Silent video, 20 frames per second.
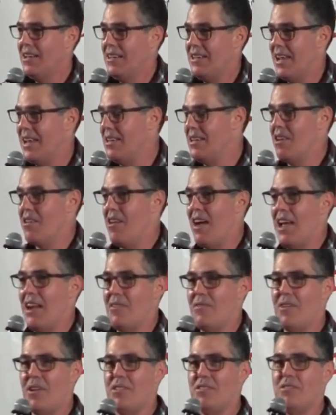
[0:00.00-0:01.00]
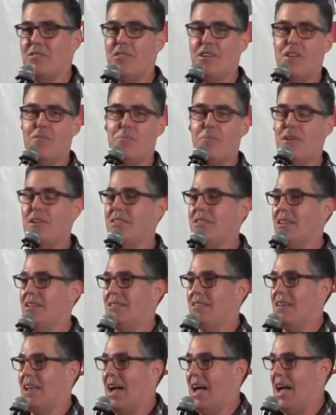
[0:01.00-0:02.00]
10-year anniversary of
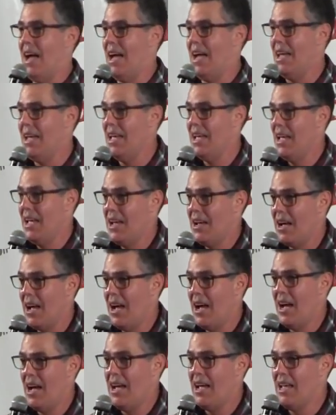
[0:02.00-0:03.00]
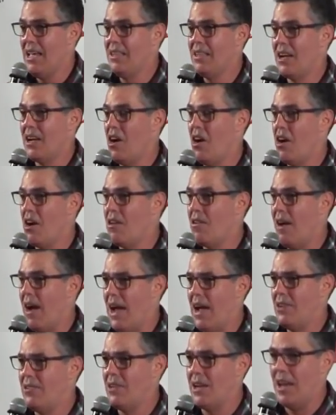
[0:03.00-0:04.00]
Princess Di in the car
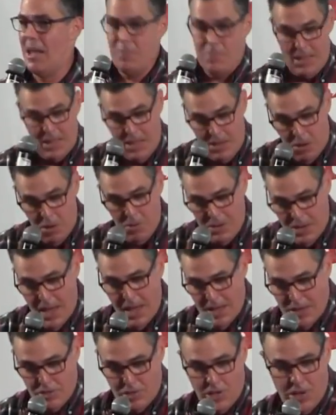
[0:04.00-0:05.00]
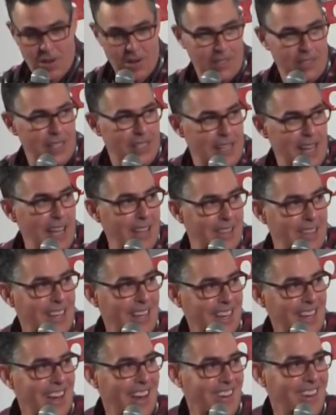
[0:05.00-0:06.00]
crash. And I'd be like, oh, yeah, sure, it's a
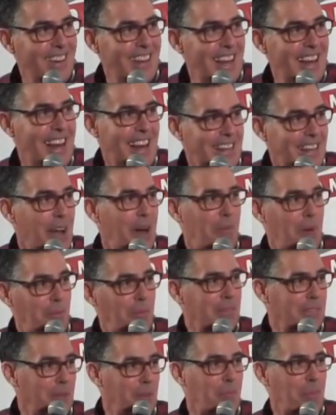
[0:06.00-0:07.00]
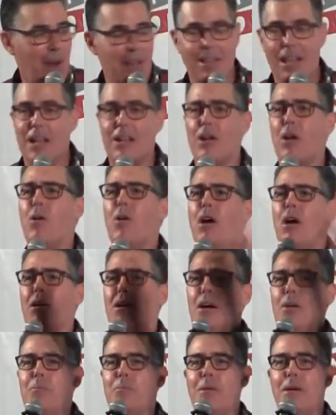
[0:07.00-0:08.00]
10th year. And then I'd come up with some pride. I'd go,
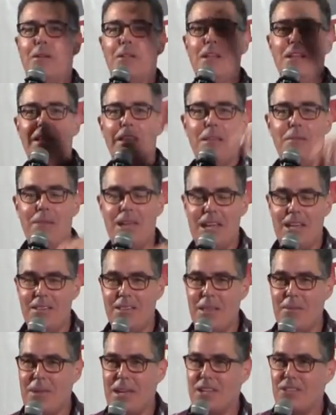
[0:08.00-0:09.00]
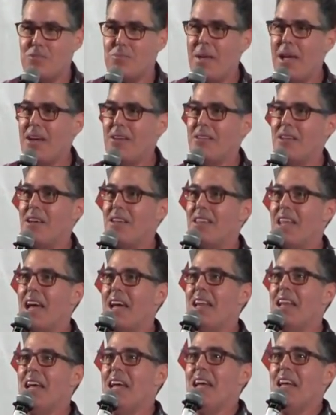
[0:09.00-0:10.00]
oh, let me expound on
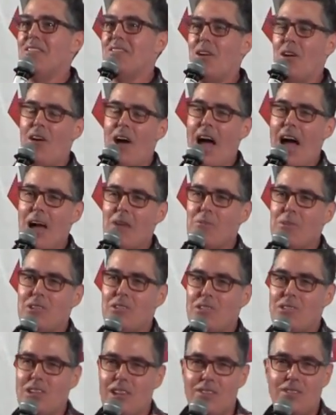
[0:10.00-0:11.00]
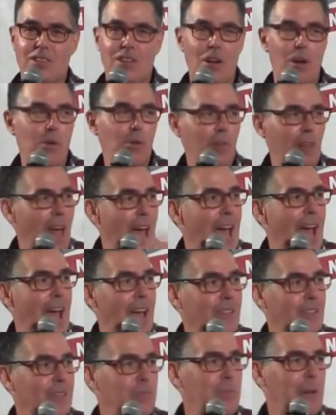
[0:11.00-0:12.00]
that. So I would just go
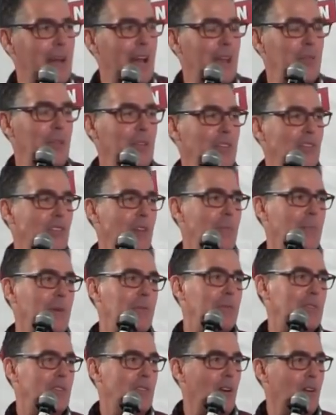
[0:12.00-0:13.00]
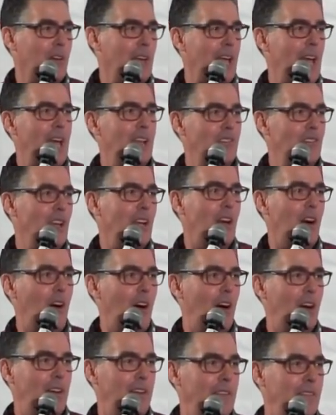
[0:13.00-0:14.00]
last. But I think Jimmy would start catching
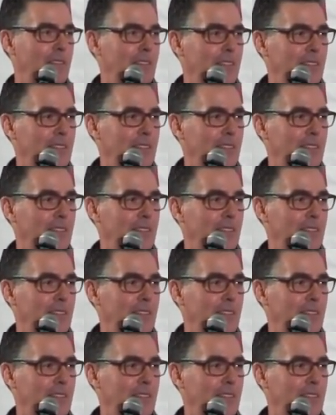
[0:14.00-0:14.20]
on